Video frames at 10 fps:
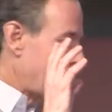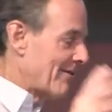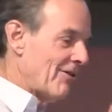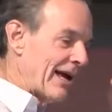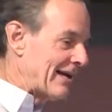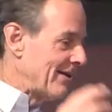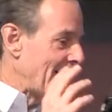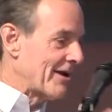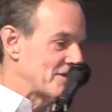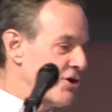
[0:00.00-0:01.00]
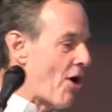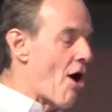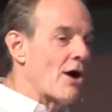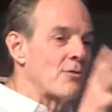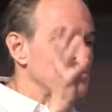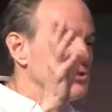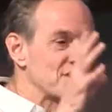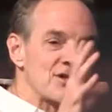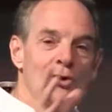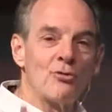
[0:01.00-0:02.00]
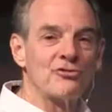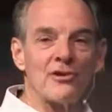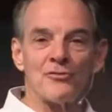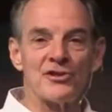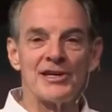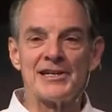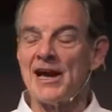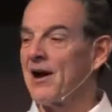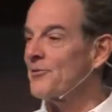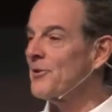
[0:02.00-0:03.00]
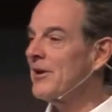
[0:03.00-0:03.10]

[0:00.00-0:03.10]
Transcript: I don't like a lot of talk, which just slows everything down.